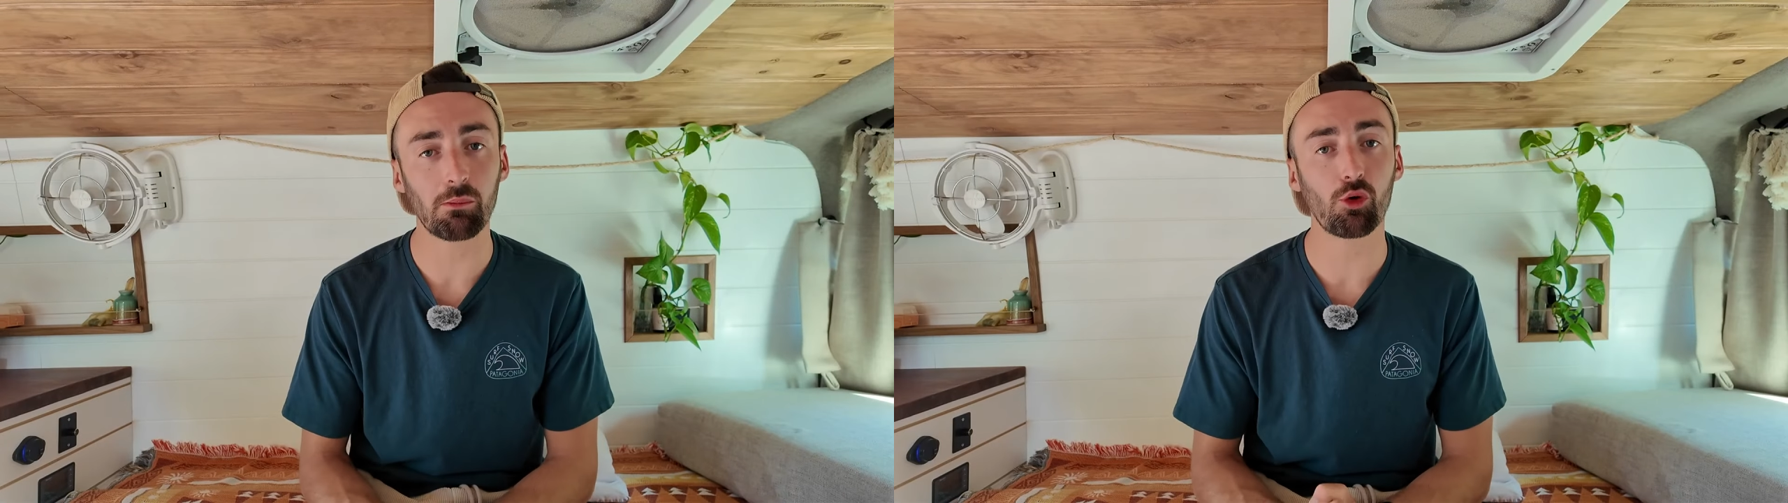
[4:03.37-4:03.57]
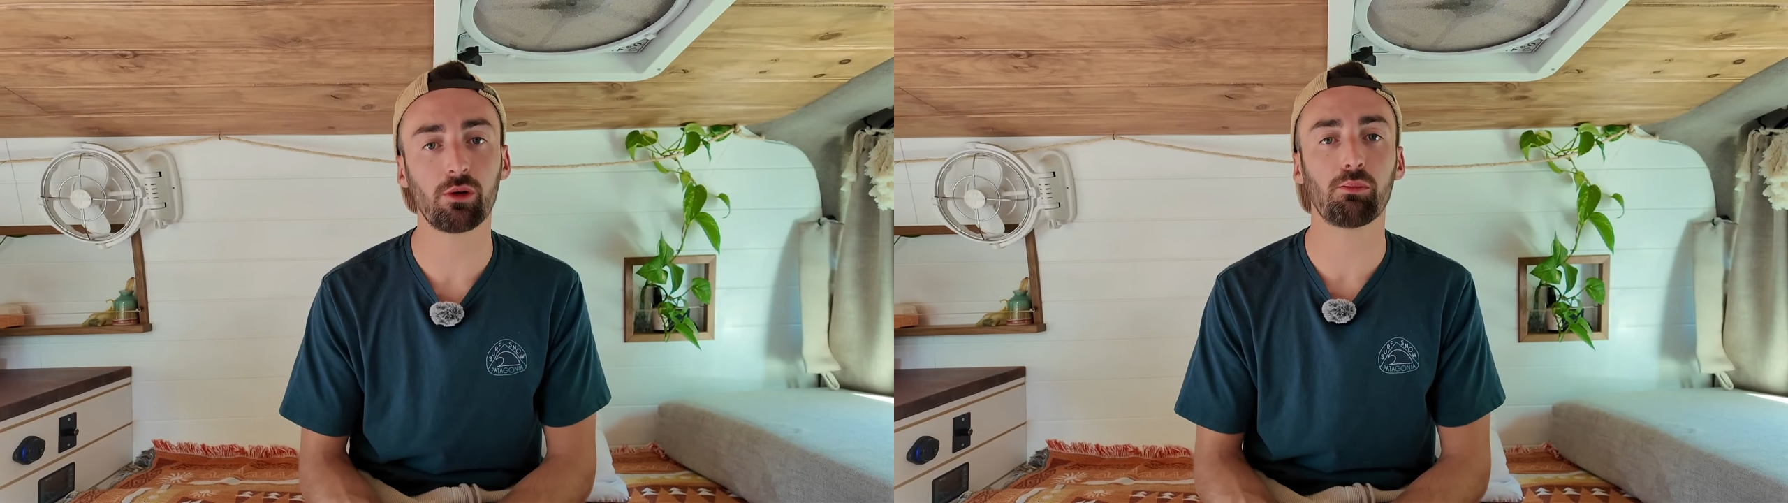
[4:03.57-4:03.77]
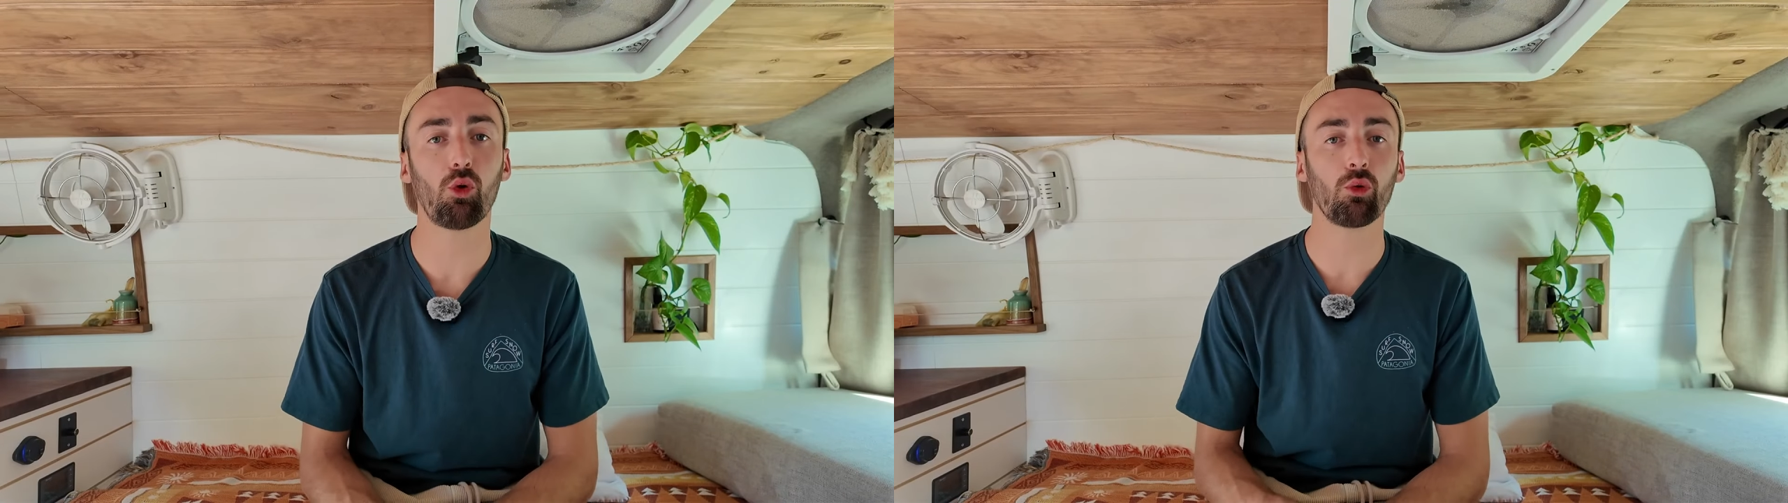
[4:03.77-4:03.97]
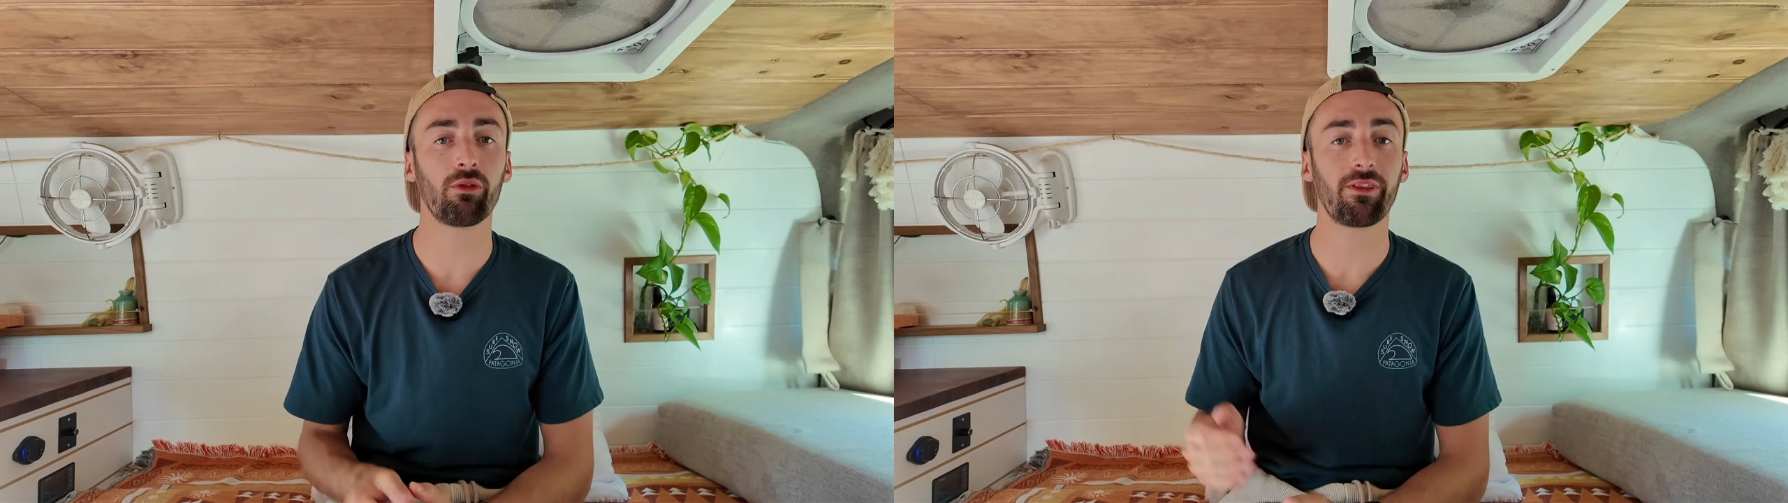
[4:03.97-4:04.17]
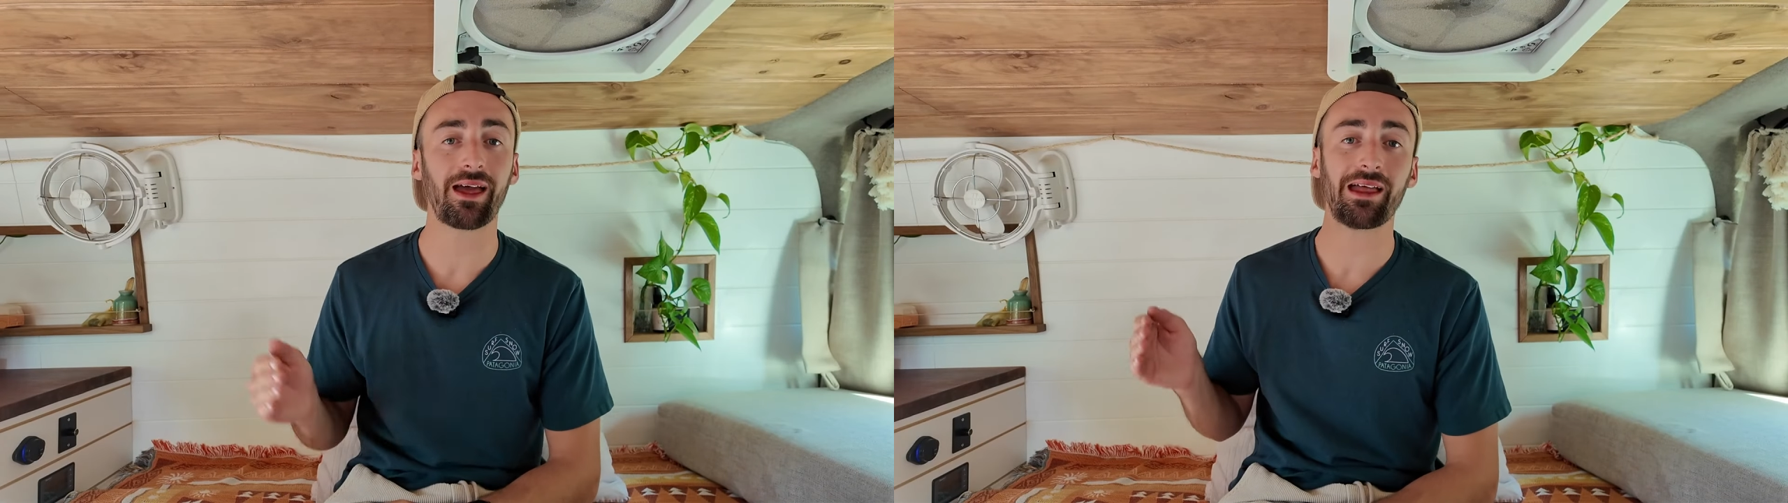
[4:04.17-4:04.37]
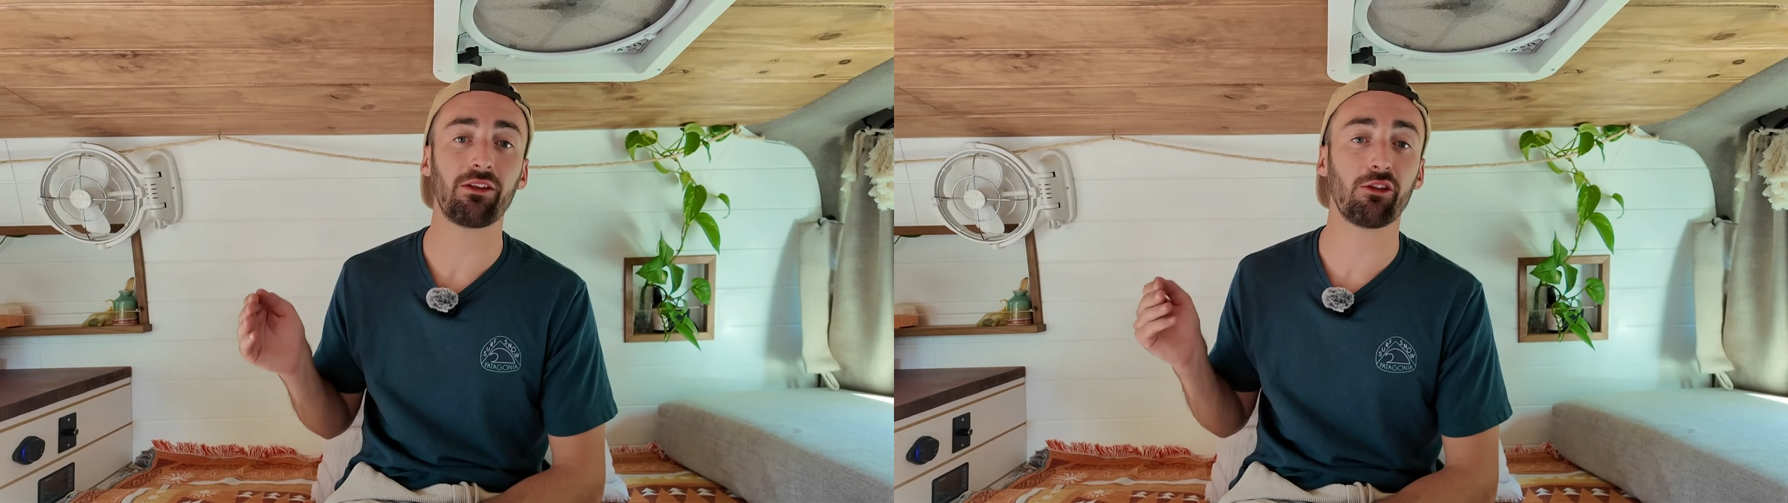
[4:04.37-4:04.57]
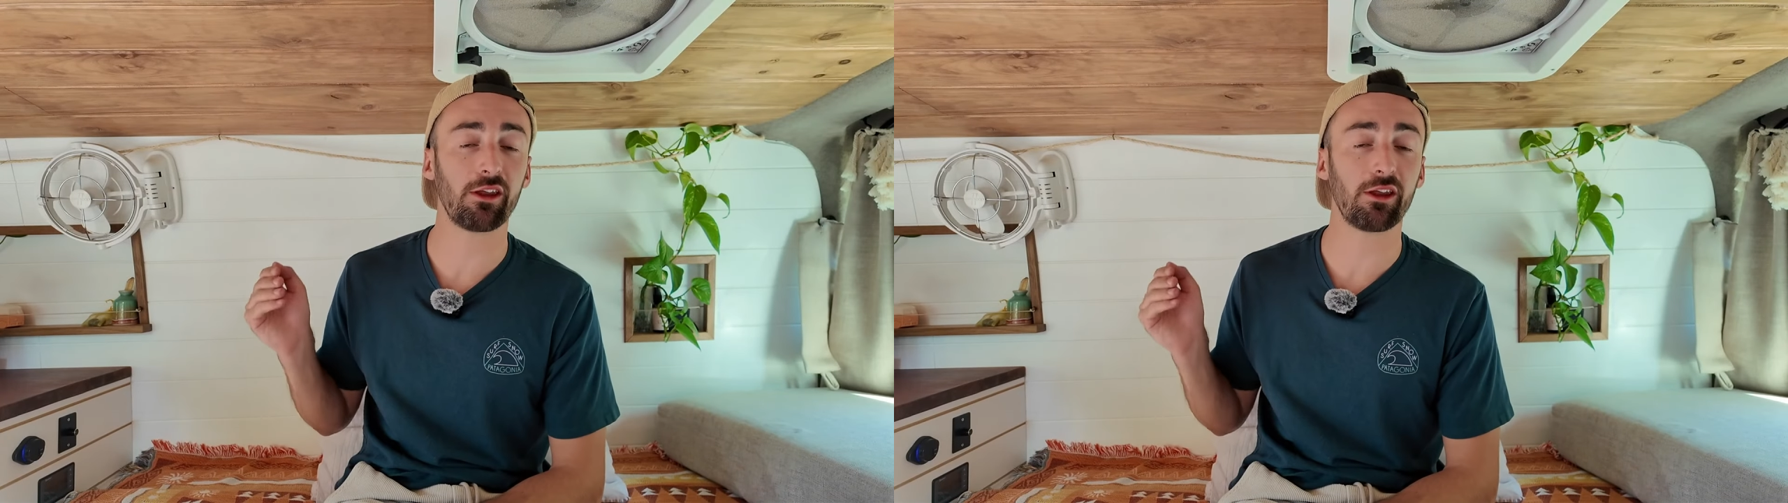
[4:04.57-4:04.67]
more important than